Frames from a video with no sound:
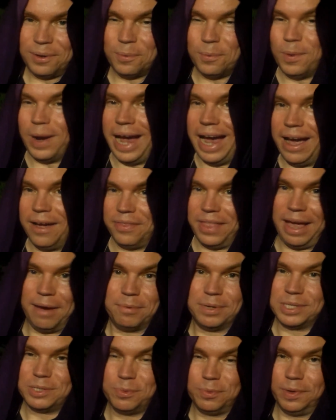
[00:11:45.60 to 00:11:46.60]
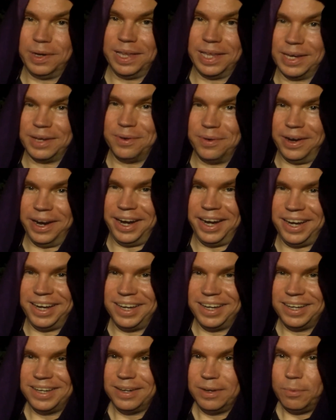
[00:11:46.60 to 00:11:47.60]
Wow, that was really great.
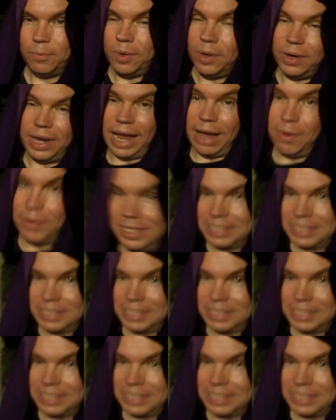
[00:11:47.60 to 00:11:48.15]
Well, now